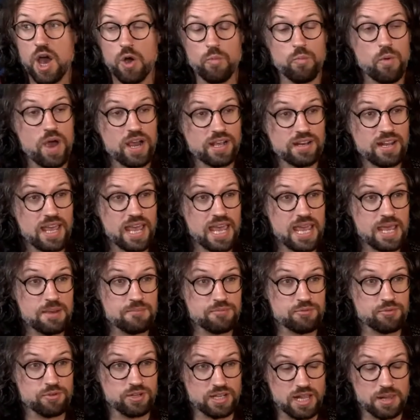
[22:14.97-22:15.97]
And we're going to
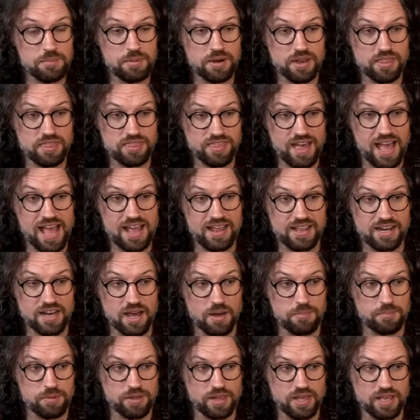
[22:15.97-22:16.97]
aim for a little bit of that
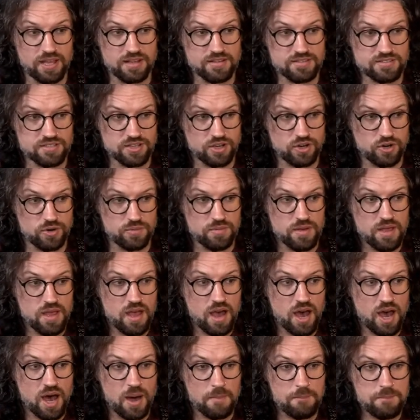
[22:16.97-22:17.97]
in our playing. So
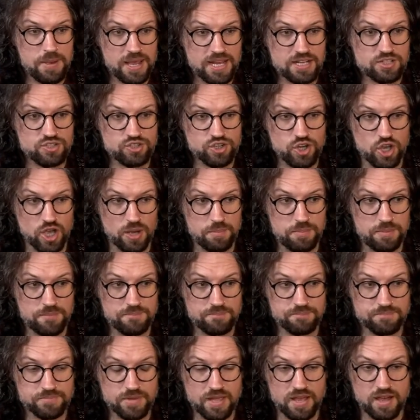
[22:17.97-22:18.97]
our pick chirp
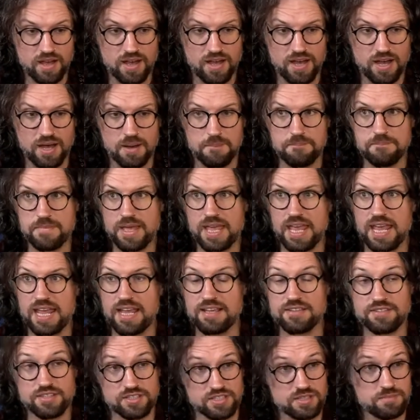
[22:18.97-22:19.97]
um,
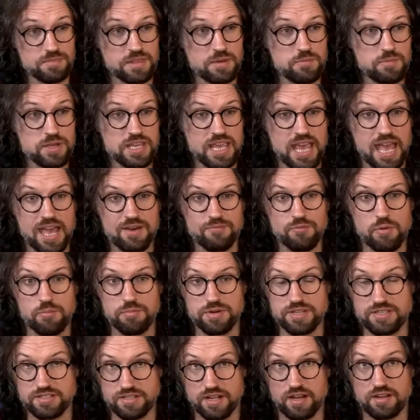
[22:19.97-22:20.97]
is something we get
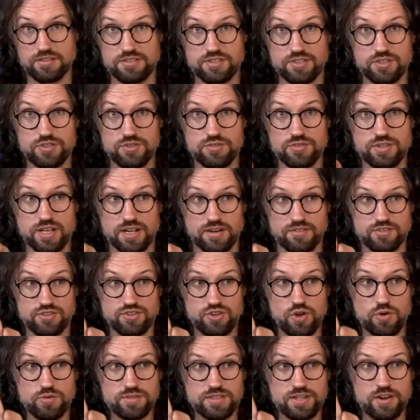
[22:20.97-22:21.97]
when we start to kind of
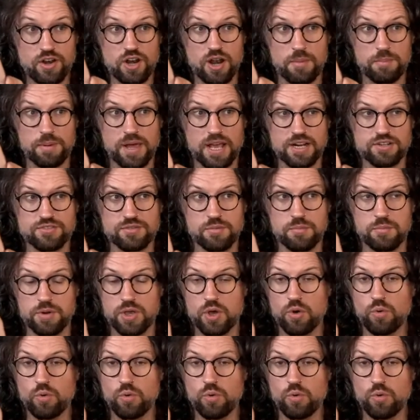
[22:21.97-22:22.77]
choke down on our plectrum.